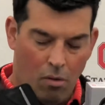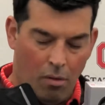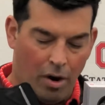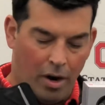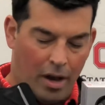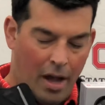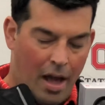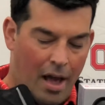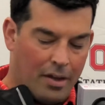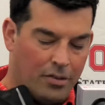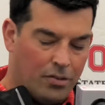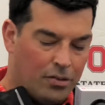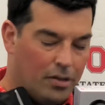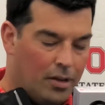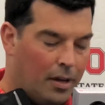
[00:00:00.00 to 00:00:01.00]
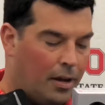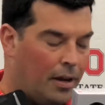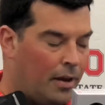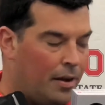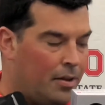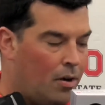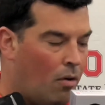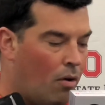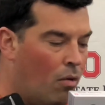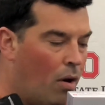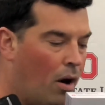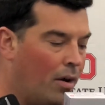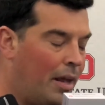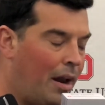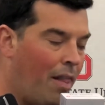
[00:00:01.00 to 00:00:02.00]
where guys,
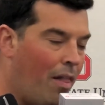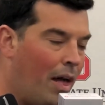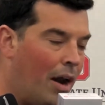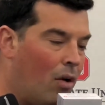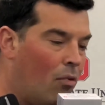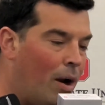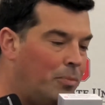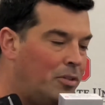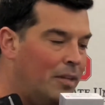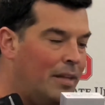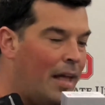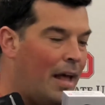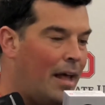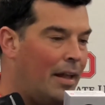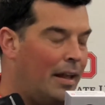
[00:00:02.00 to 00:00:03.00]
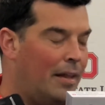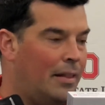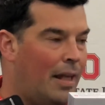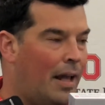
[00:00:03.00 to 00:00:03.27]
are getting a lot of reps in that